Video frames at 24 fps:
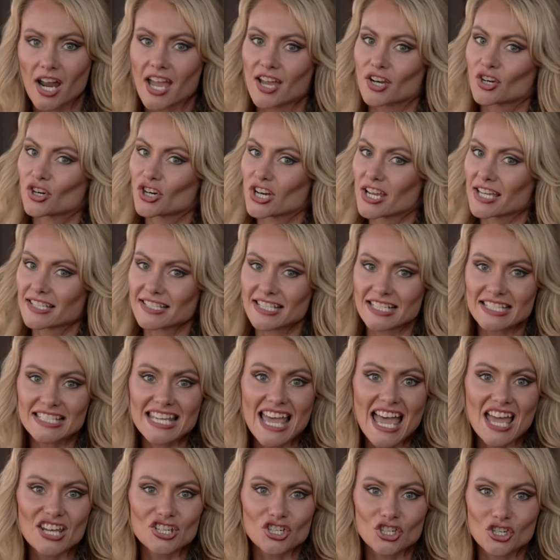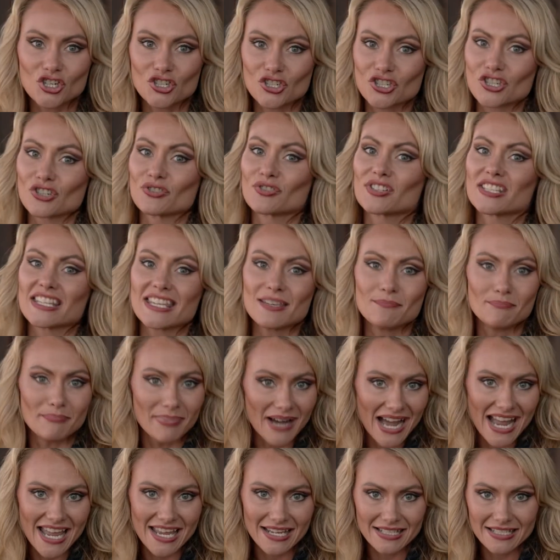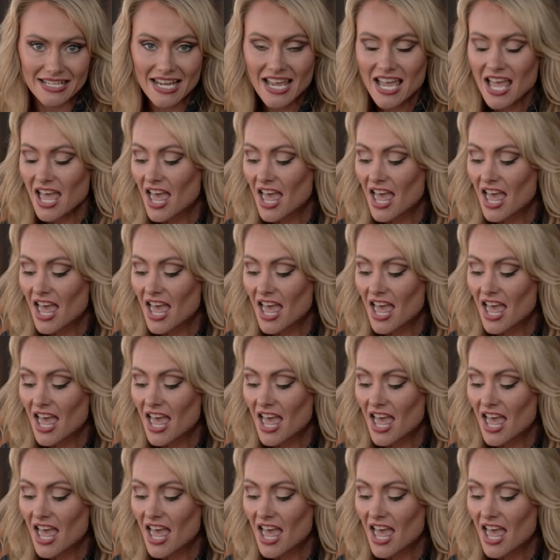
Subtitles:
and creates a tender, juicy bite.